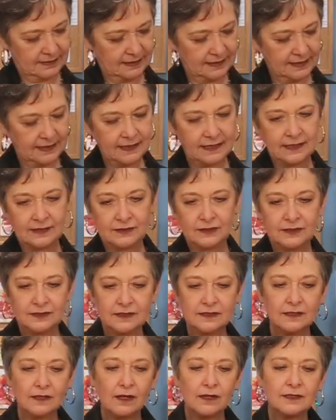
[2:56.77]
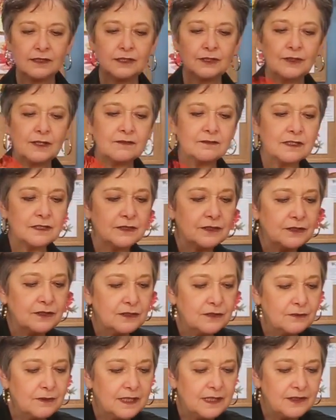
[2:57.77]
Again, just as long as you have a
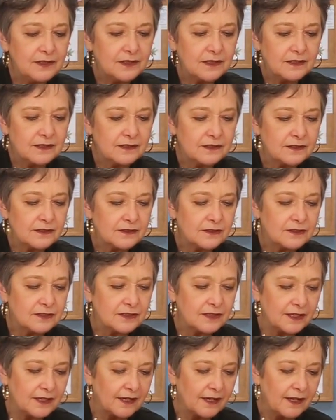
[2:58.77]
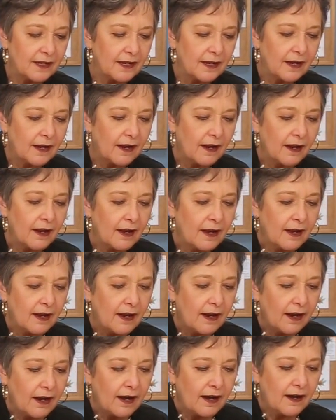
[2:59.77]
2-inch insertion,
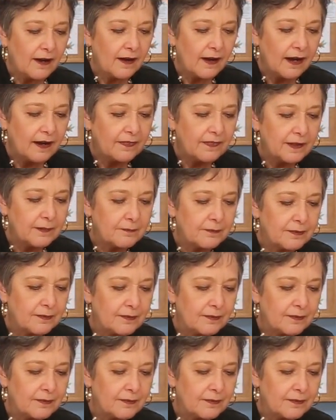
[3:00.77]
and then